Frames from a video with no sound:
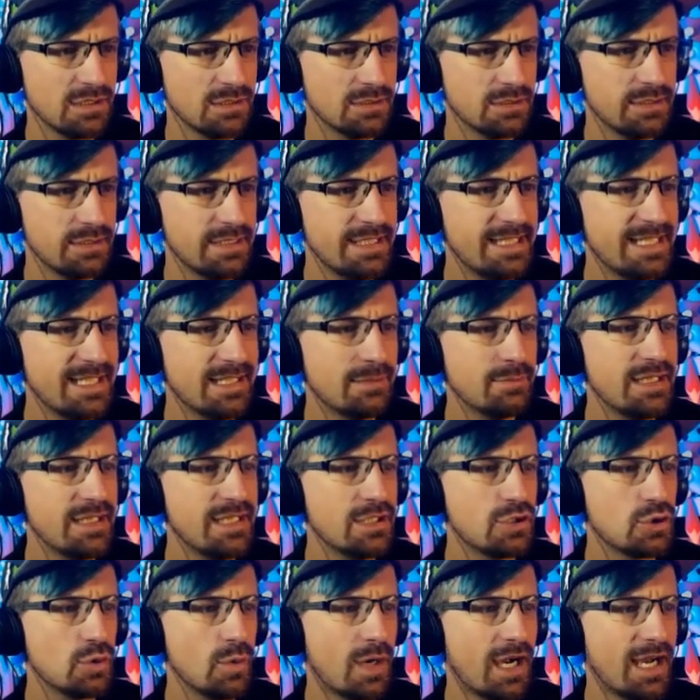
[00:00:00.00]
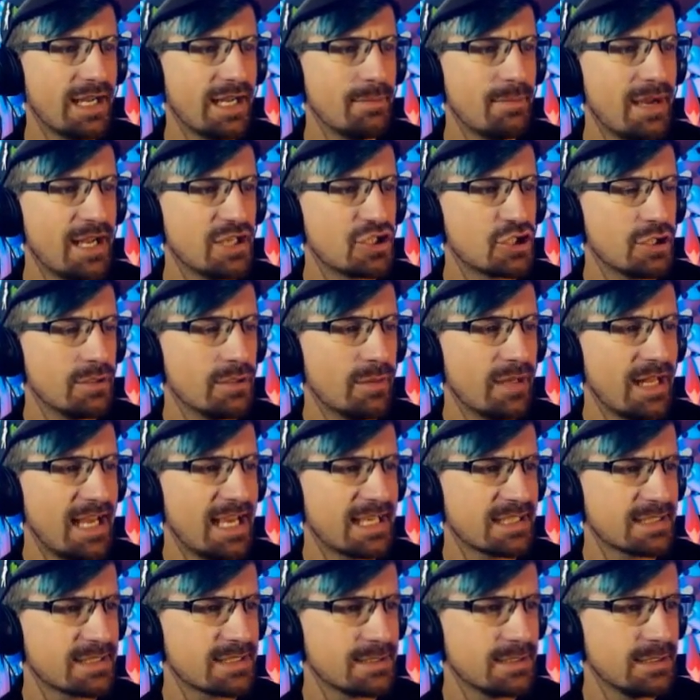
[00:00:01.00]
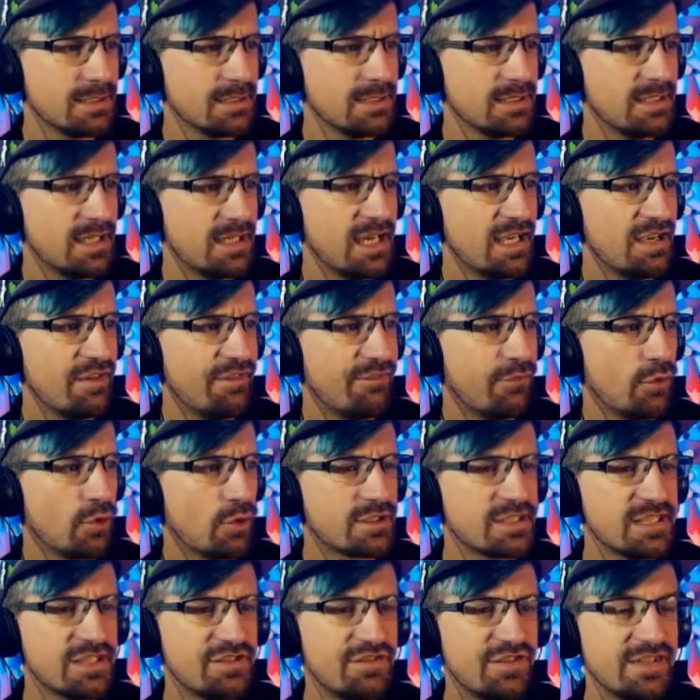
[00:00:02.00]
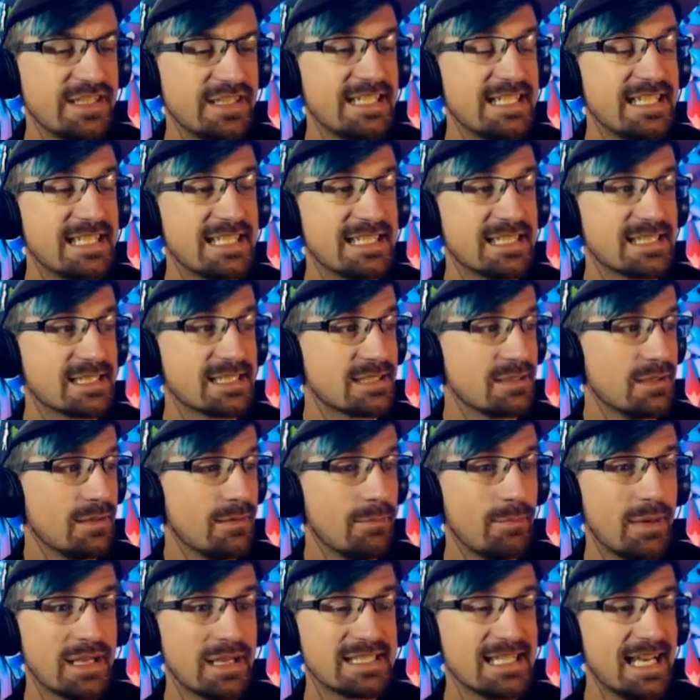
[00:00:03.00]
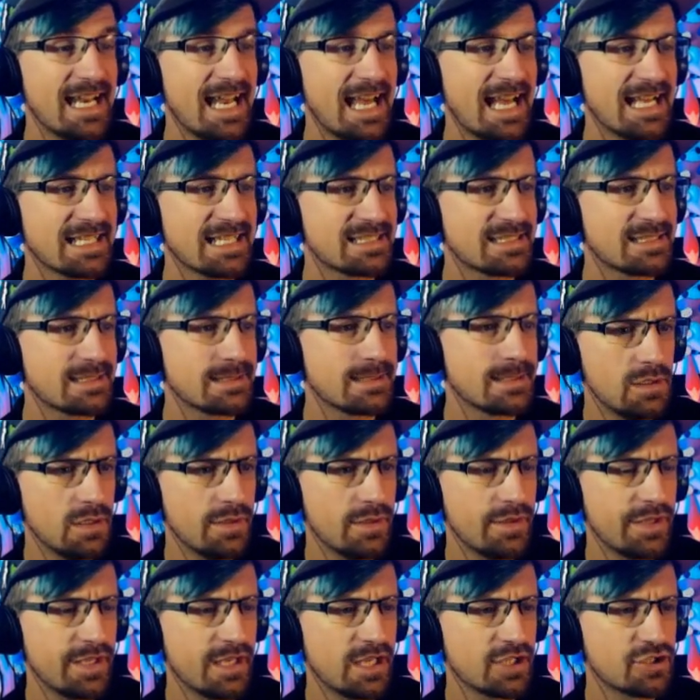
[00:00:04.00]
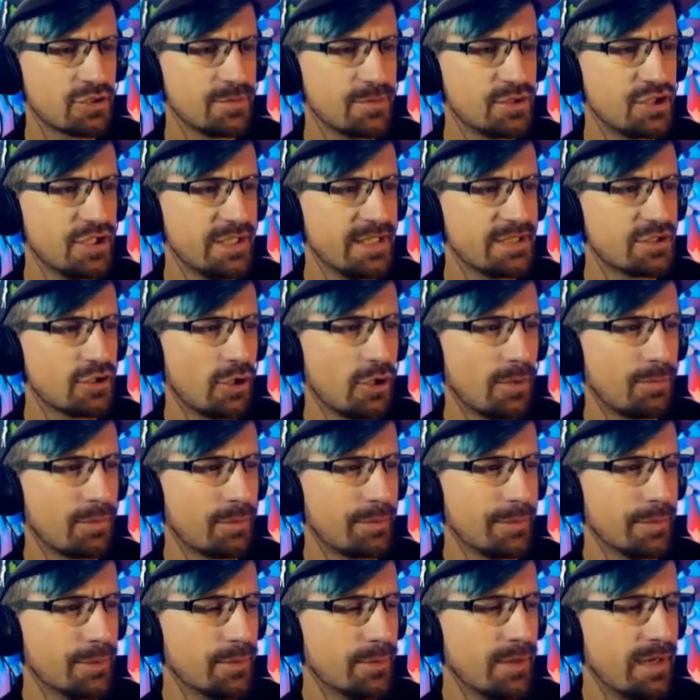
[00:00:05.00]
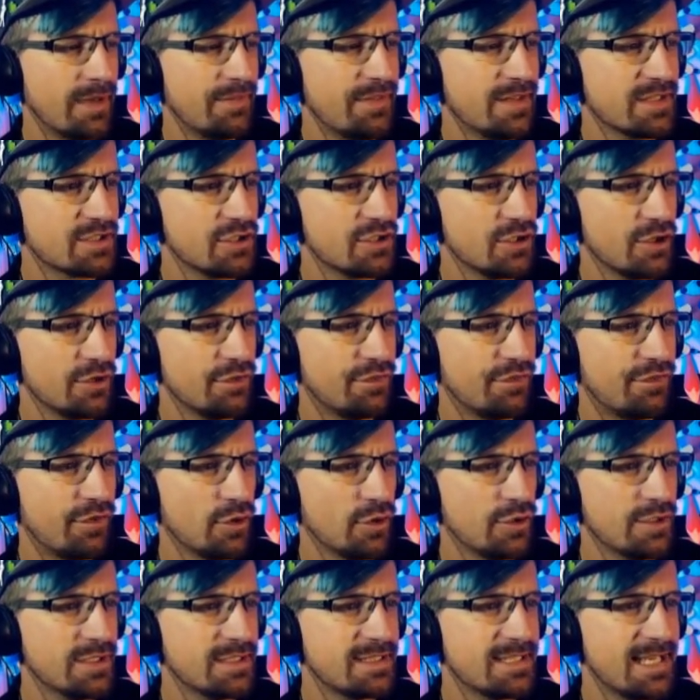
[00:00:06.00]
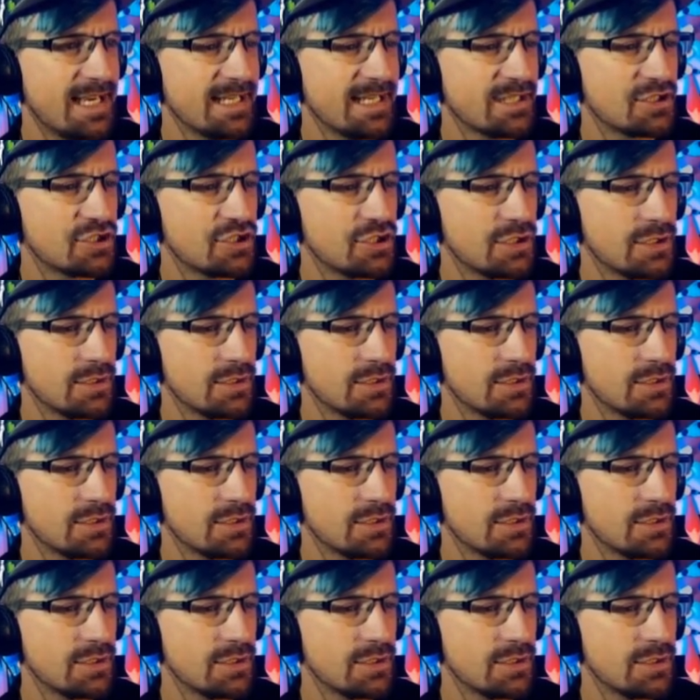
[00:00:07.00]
leading me to unimaginable acts. I have fought it for years, but alas. The answering machine is inoperable and there's no phone attached.